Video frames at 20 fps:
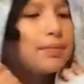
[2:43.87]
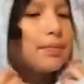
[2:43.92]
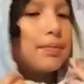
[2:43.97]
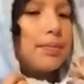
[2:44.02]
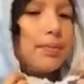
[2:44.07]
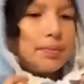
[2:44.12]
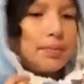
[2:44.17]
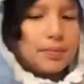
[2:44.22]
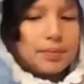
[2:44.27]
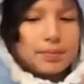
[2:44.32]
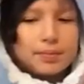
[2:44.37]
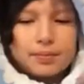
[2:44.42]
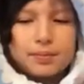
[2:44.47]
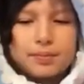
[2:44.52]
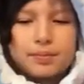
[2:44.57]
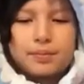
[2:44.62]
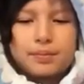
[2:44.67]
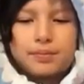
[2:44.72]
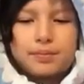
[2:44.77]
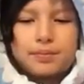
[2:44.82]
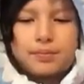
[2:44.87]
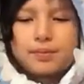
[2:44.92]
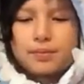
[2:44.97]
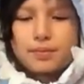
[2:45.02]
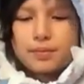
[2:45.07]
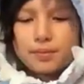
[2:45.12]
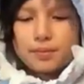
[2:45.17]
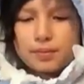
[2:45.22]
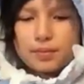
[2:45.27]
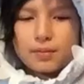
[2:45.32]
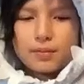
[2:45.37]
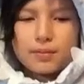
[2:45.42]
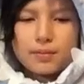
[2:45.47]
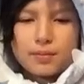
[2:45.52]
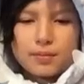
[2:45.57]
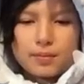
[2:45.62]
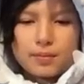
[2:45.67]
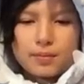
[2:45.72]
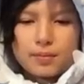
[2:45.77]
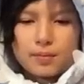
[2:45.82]

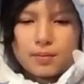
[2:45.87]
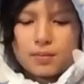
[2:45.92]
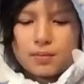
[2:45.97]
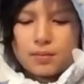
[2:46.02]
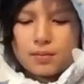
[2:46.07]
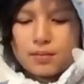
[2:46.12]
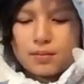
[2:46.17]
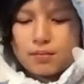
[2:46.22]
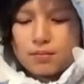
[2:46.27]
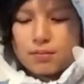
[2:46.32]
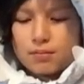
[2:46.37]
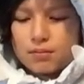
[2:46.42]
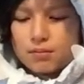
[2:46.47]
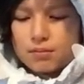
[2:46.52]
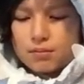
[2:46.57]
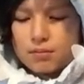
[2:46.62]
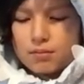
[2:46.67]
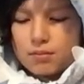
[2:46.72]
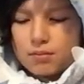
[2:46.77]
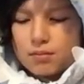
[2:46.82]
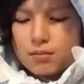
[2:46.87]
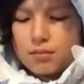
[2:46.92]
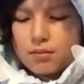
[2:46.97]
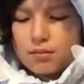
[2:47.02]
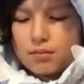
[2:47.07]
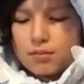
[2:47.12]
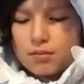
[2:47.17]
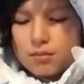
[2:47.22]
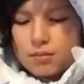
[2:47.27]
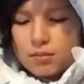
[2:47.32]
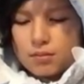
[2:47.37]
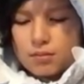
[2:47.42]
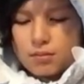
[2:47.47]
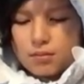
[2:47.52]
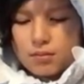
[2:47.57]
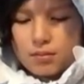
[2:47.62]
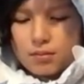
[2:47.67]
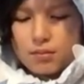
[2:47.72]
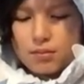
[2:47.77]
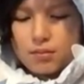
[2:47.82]

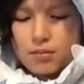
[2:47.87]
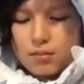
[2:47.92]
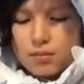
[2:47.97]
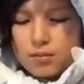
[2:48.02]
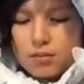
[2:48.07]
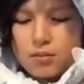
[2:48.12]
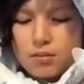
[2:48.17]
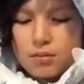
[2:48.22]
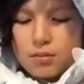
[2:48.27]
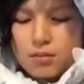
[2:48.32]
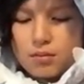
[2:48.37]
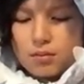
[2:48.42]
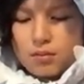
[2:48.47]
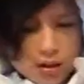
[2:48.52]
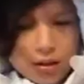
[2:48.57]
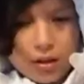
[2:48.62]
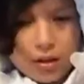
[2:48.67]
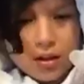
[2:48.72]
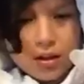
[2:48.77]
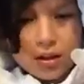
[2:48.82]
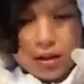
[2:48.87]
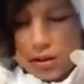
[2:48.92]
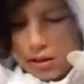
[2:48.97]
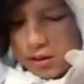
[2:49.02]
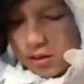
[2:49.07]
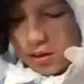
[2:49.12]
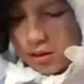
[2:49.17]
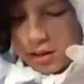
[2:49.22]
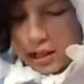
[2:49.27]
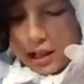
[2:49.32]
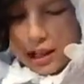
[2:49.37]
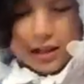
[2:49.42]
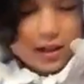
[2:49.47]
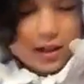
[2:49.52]
(silent)